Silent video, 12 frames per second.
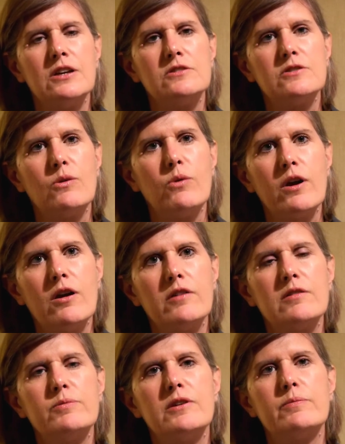So where are
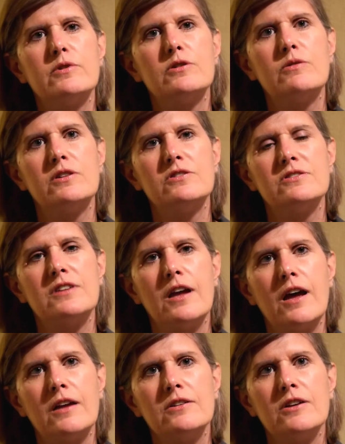the people who
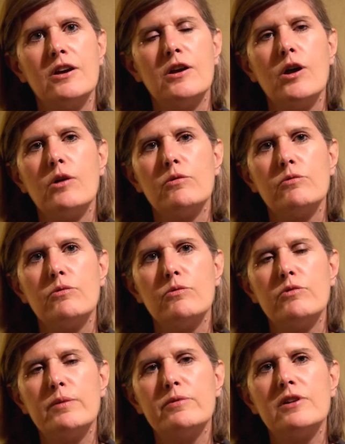understand
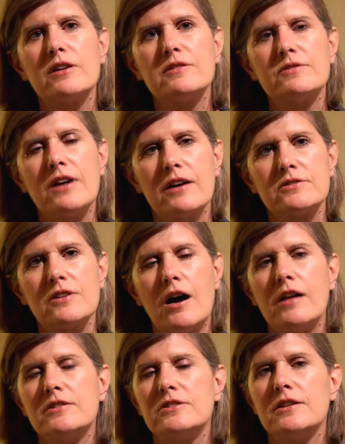reproductive
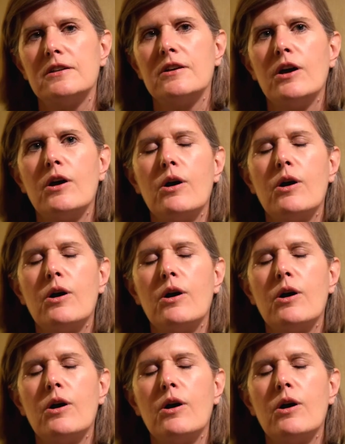toxicology?